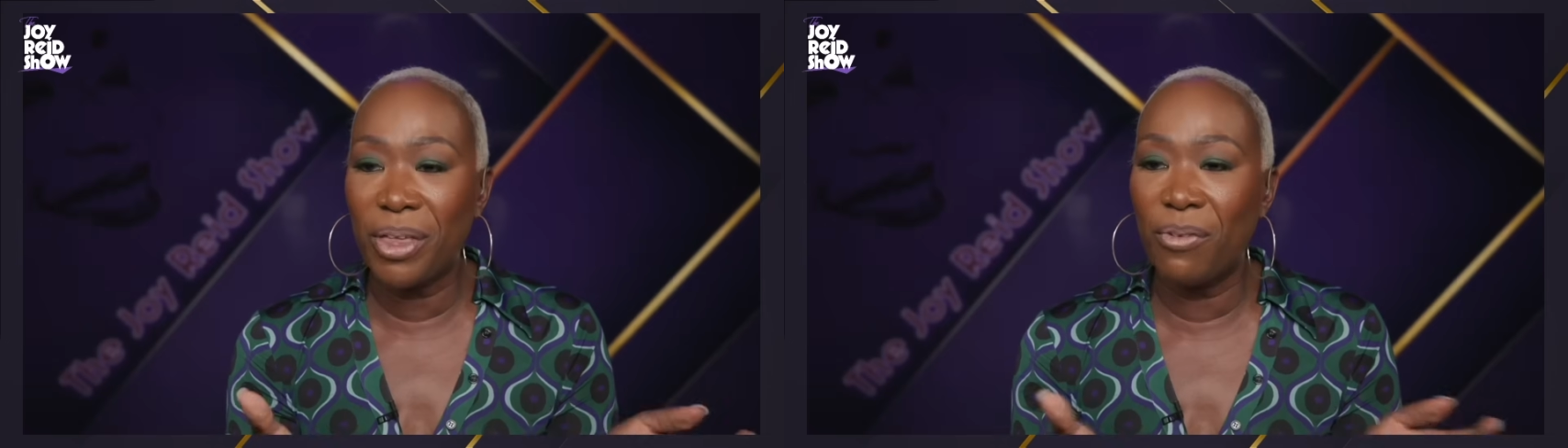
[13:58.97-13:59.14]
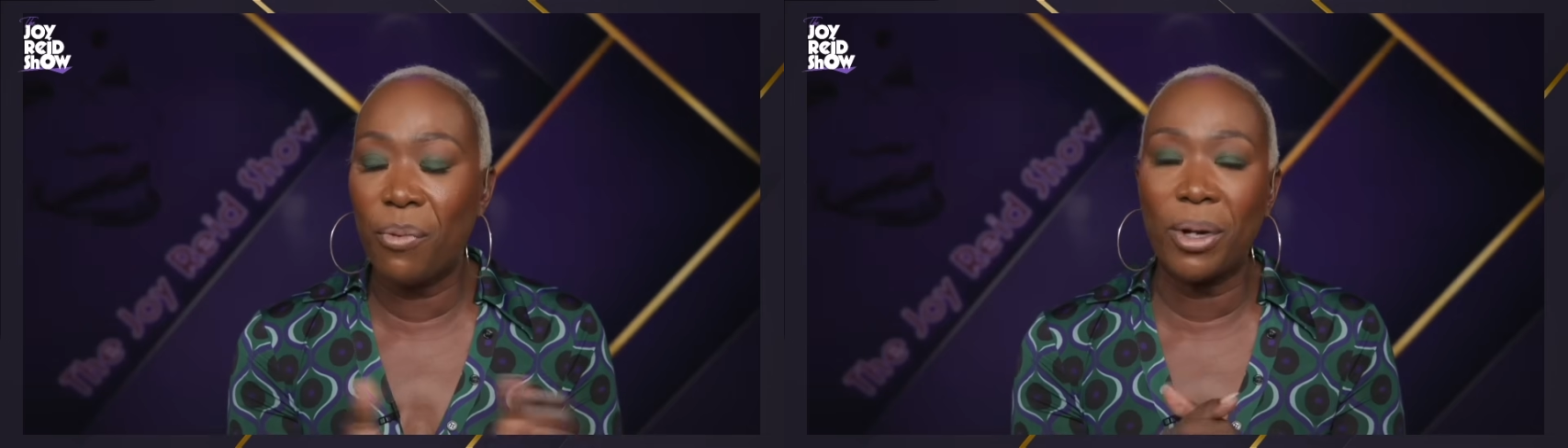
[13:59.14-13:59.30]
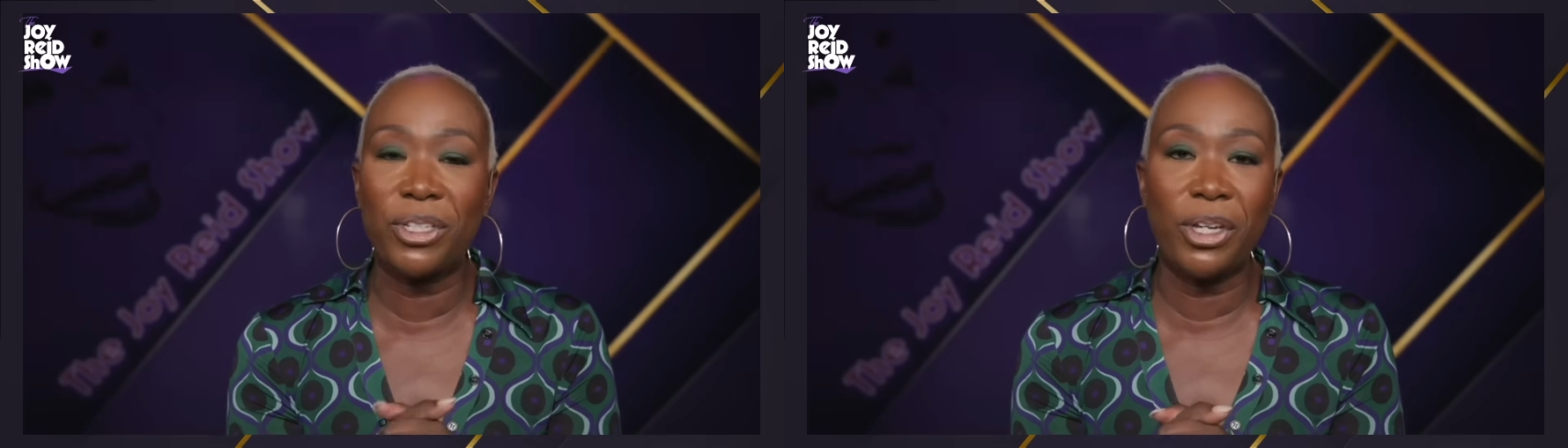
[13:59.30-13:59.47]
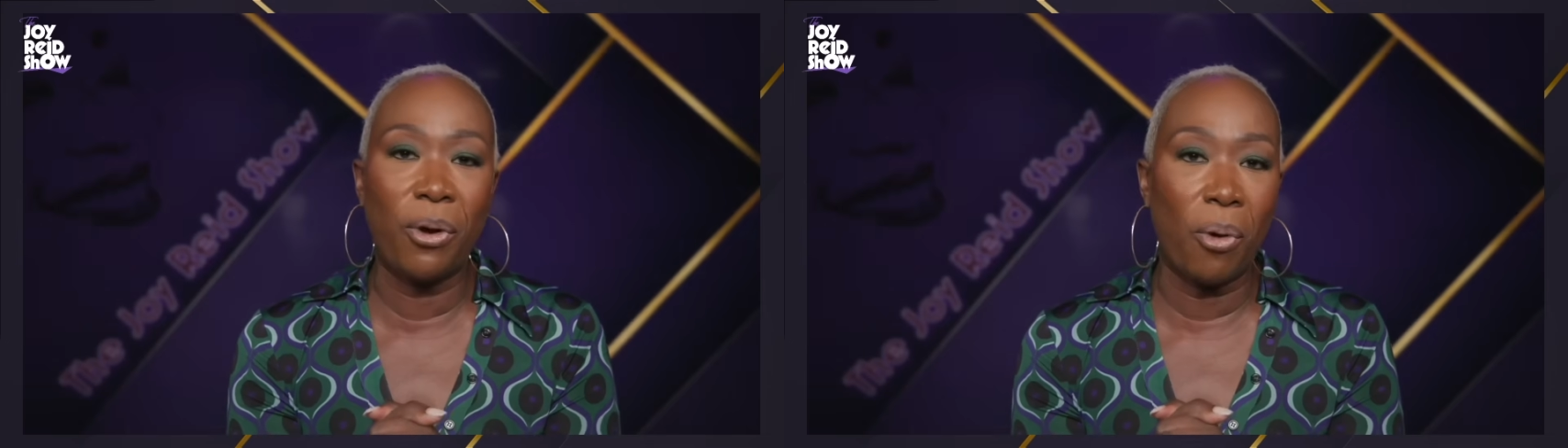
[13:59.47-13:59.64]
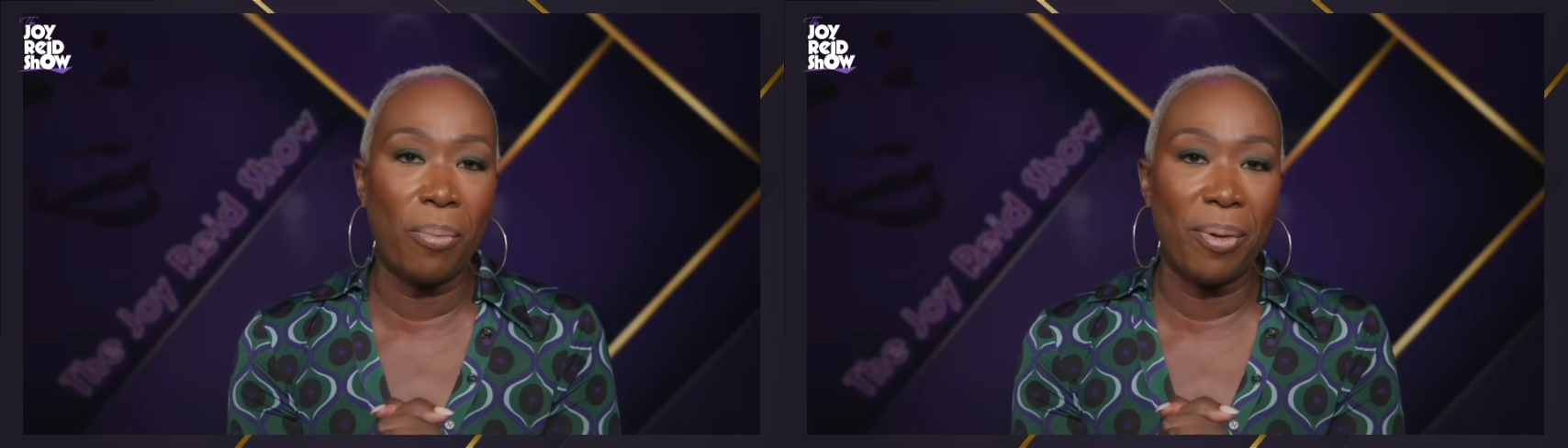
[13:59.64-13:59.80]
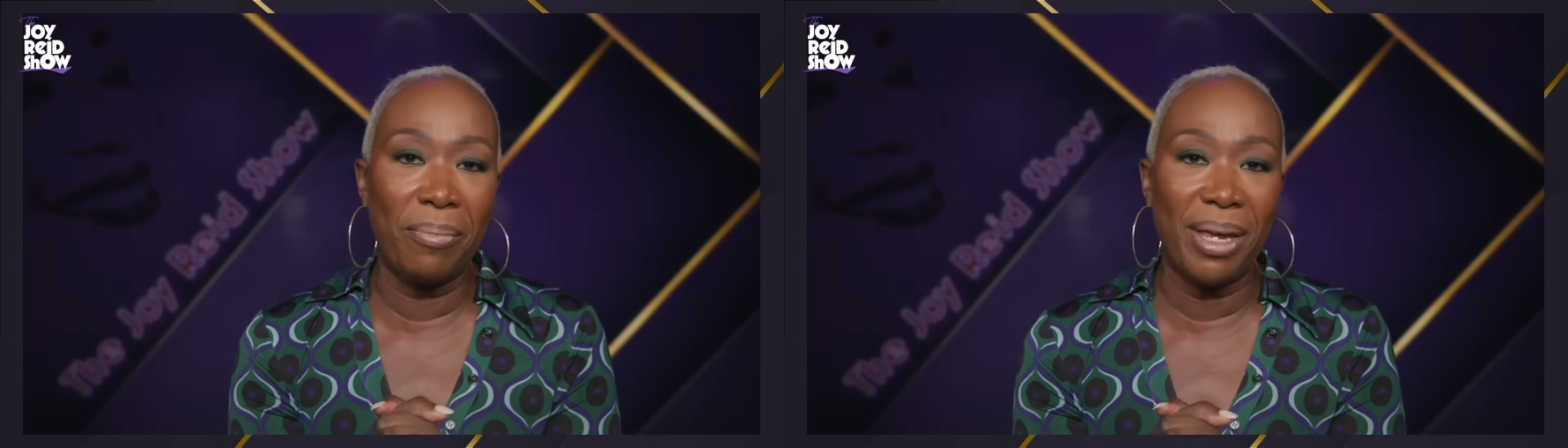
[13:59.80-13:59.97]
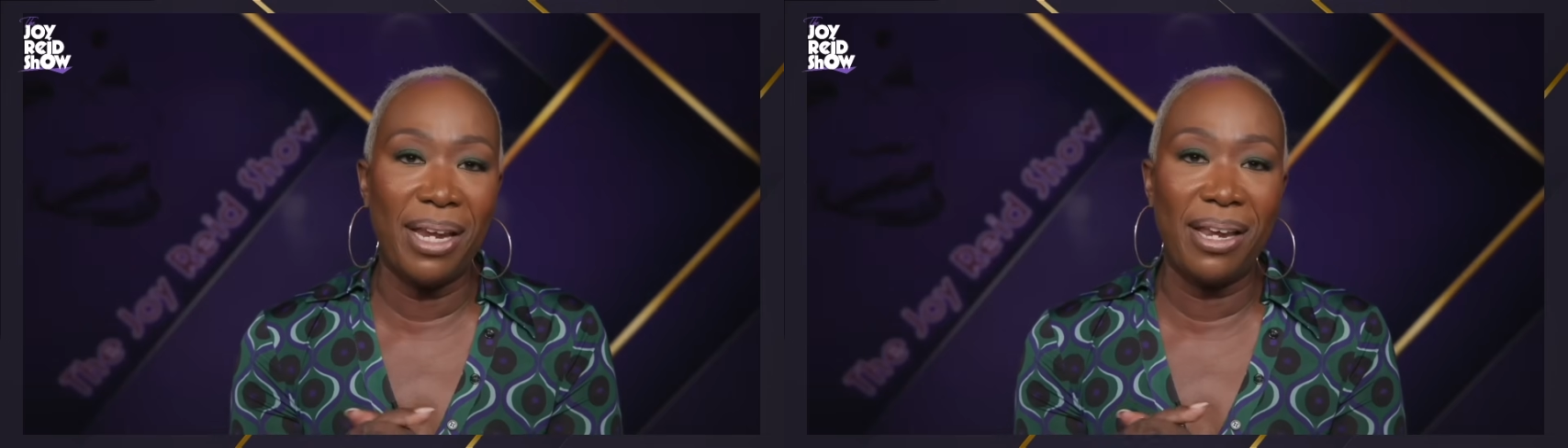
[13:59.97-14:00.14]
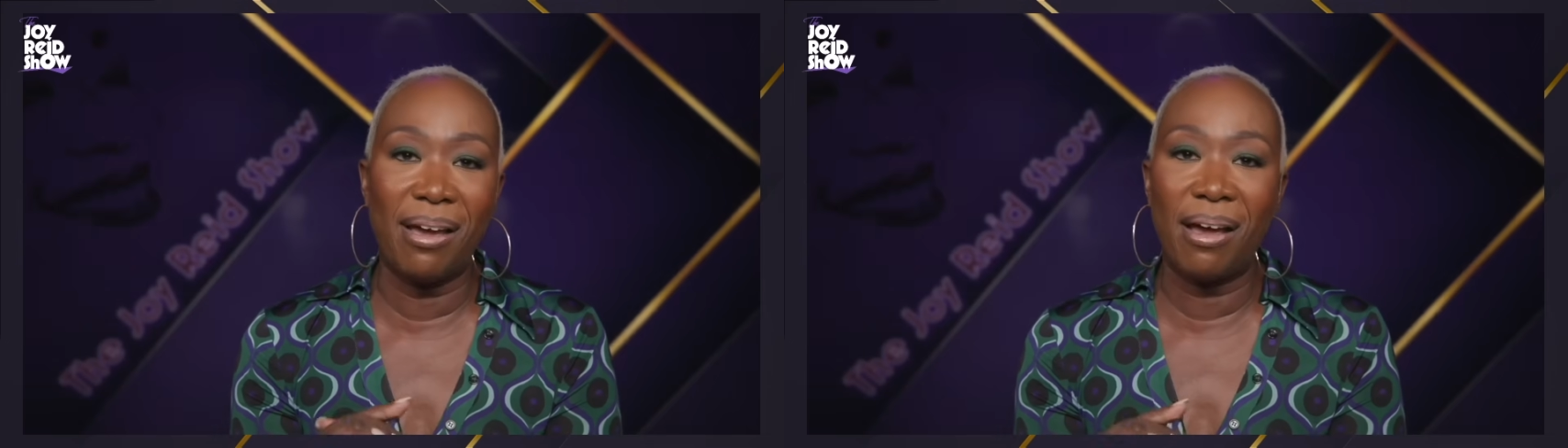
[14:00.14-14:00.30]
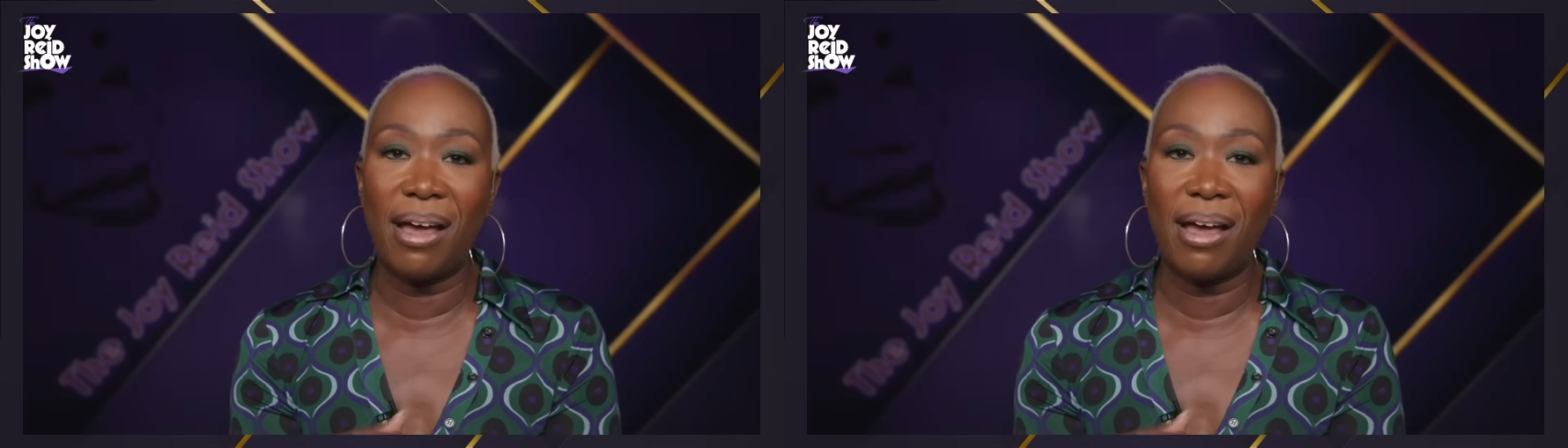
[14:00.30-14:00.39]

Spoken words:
worked in corporate media